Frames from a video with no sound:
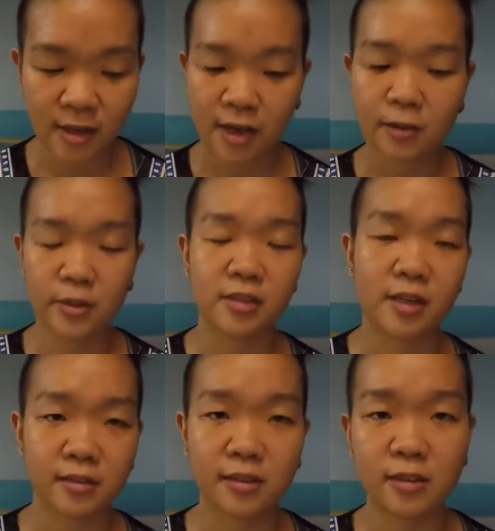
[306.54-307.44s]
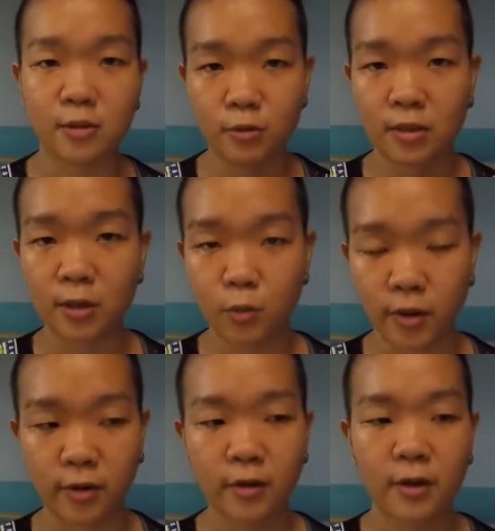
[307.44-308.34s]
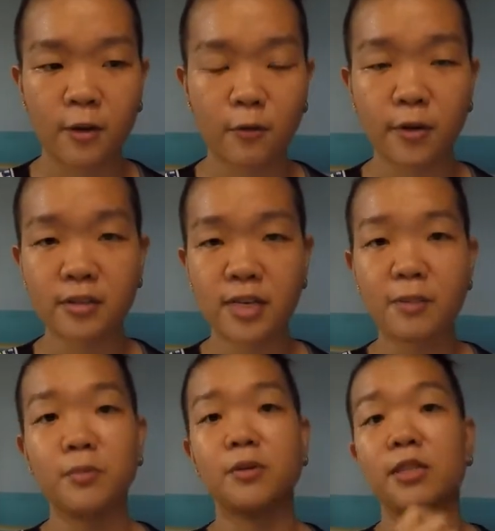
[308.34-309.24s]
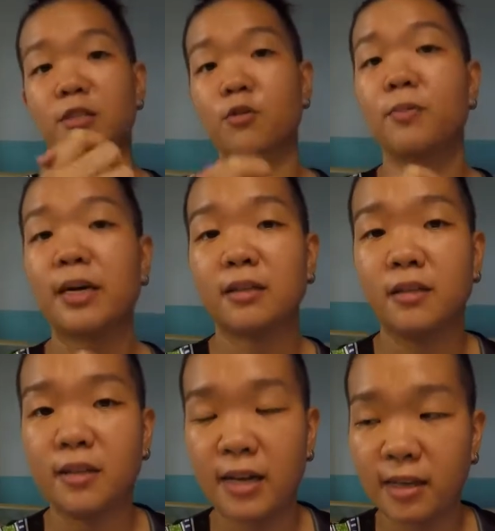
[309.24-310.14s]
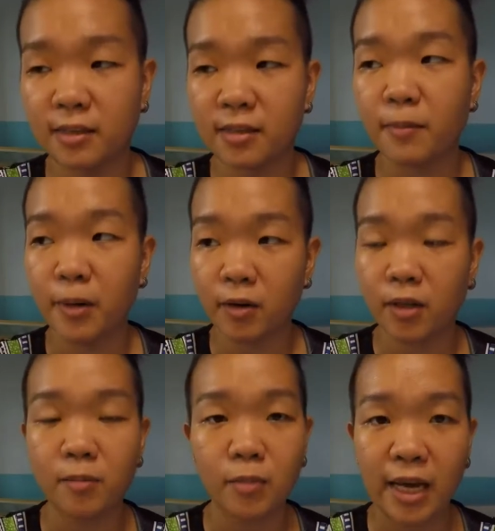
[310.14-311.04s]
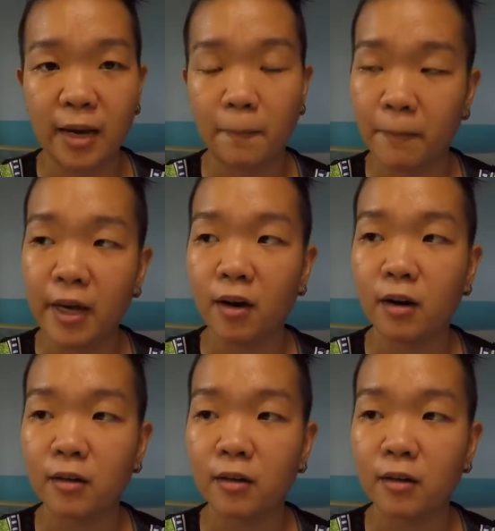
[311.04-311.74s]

How exactly do they work? For example, let's go back to that American black bear.